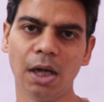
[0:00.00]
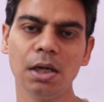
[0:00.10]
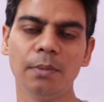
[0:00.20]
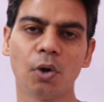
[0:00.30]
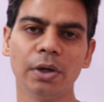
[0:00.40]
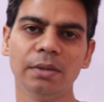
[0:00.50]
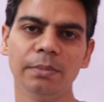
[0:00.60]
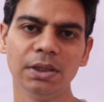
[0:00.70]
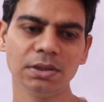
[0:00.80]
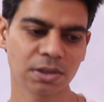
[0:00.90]
Antibonding
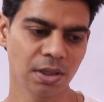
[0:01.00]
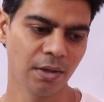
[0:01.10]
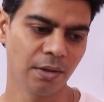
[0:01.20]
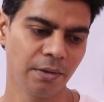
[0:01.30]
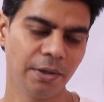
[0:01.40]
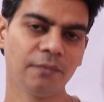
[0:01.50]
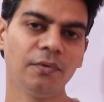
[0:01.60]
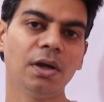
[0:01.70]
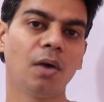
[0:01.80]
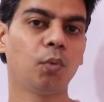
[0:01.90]
means it
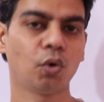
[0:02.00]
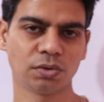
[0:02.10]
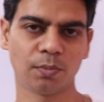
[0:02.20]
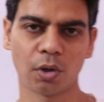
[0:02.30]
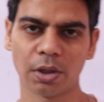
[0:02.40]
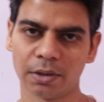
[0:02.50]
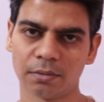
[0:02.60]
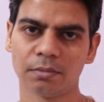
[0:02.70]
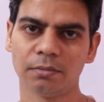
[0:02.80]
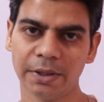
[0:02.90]
will oppose bonding,
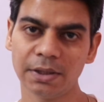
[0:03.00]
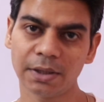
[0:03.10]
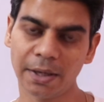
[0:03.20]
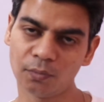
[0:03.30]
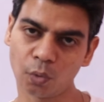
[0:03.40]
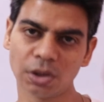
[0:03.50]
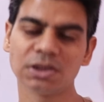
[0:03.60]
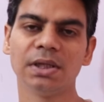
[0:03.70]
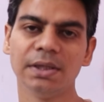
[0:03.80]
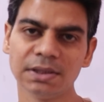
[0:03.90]
right? And what
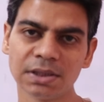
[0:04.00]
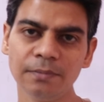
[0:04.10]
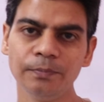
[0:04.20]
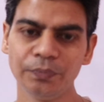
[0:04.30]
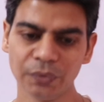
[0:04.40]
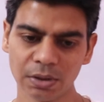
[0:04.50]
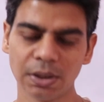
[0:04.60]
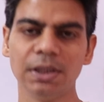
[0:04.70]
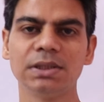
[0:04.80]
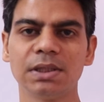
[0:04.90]
is the reason?
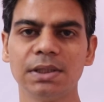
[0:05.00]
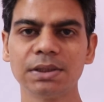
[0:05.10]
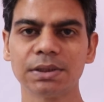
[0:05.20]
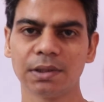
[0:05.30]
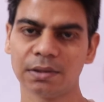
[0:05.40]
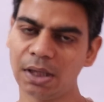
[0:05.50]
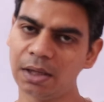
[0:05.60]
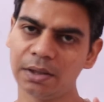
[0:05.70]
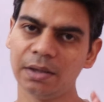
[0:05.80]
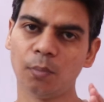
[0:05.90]
The reason is
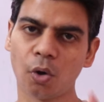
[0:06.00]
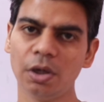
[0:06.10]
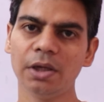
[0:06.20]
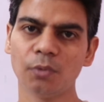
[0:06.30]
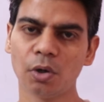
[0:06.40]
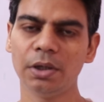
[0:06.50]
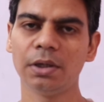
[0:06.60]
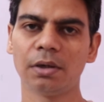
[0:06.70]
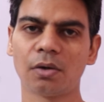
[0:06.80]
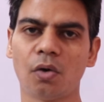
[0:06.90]
that in bonding
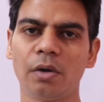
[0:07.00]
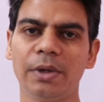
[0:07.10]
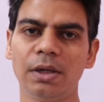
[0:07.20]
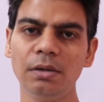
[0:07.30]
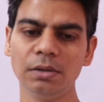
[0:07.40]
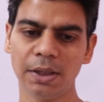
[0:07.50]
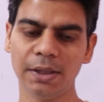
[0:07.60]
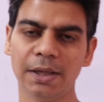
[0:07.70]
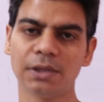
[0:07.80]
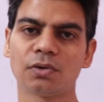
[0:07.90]
molecular orbital, the
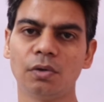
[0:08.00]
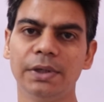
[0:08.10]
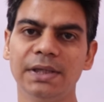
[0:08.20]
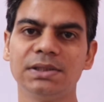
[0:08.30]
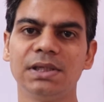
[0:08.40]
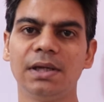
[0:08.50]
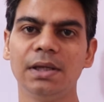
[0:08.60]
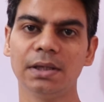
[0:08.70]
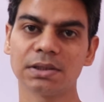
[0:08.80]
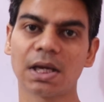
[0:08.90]
electron
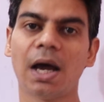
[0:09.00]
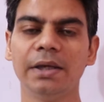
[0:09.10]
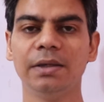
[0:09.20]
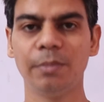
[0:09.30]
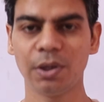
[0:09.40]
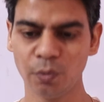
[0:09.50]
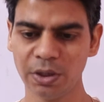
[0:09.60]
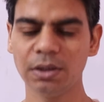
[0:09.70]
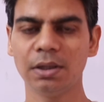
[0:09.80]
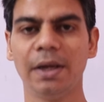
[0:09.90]
density is high
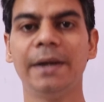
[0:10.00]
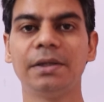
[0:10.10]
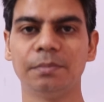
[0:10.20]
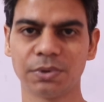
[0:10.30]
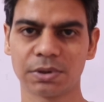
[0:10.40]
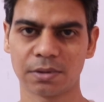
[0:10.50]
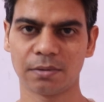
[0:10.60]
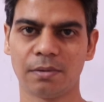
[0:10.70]
between the atoms,